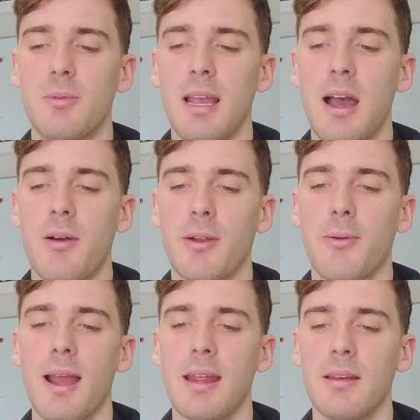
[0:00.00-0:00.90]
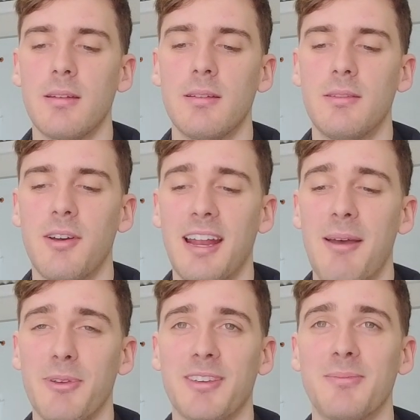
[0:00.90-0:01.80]
We are a great
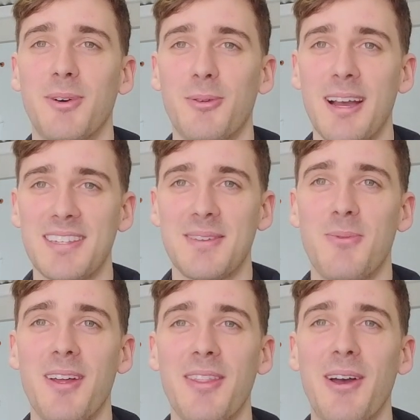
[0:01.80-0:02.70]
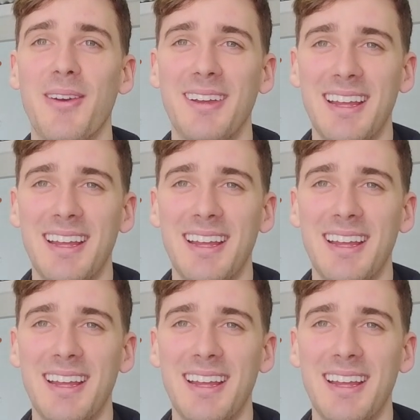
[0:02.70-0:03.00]
dynamic in more ways than one, though.